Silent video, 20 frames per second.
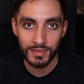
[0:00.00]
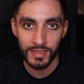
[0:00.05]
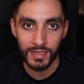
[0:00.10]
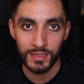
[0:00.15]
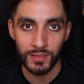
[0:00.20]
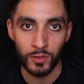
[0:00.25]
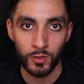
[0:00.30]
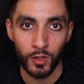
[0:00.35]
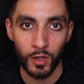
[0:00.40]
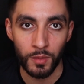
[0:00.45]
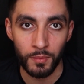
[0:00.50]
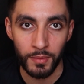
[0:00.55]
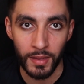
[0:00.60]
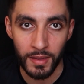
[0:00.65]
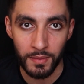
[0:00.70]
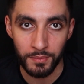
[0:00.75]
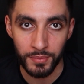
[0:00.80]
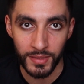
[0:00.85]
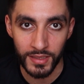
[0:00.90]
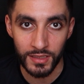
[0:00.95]
TikTok on
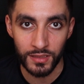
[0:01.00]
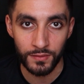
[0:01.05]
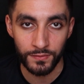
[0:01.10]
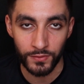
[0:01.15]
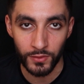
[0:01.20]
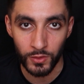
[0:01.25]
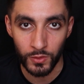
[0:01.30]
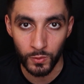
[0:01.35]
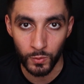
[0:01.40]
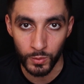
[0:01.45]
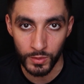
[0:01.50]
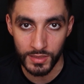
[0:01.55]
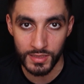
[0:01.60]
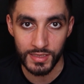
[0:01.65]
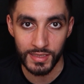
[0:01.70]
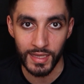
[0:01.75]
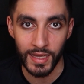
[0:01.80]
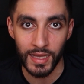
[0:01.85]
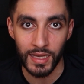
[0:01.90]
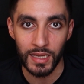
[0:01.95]
my burner phone
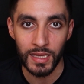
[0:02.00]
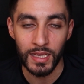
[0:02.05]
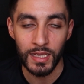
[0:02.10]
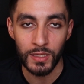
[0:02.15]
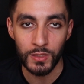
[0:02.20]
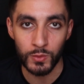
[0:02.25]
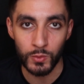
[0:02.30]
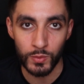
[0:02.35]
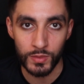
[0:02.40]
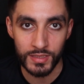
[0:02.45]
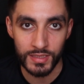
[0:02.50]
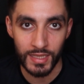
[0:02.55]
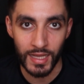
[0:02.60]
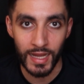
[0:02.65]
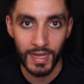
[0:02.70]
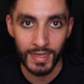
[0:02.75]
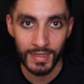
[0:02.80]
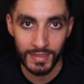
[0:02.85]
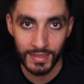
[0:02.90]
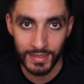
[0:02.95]
once again to
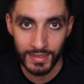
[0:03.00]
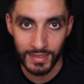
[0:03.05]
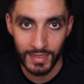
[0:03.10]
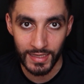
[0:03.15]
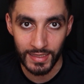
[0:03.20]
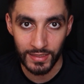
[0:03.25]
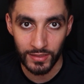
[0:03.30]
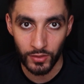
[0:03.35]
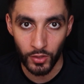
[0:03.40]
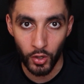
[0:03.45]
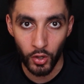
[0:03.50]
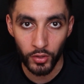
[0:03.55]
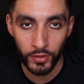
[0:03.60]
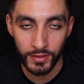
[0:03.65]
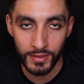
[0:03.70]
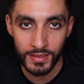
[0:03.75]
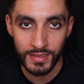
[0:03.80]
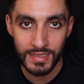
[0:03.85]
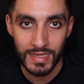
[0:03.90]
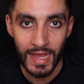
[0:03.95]
target the Canadian
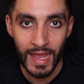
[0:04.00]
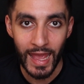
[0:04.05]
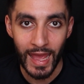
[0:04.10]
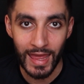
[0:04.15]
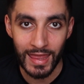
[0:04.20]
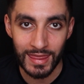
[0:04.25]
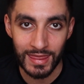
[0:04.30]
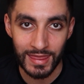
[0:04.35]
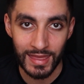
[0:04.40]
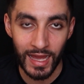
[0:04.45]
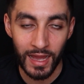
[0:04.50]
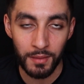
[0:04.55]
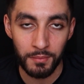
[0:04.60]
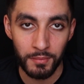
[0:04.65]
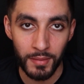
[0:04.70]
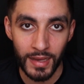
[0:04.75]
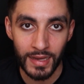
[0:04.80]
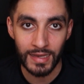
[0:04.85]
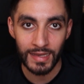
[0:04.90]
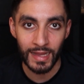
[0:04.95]
audience, and
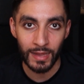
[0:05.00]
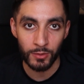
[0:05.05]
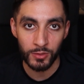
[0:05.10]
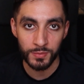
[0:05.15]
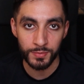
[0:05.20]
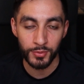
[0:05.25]
that meant I was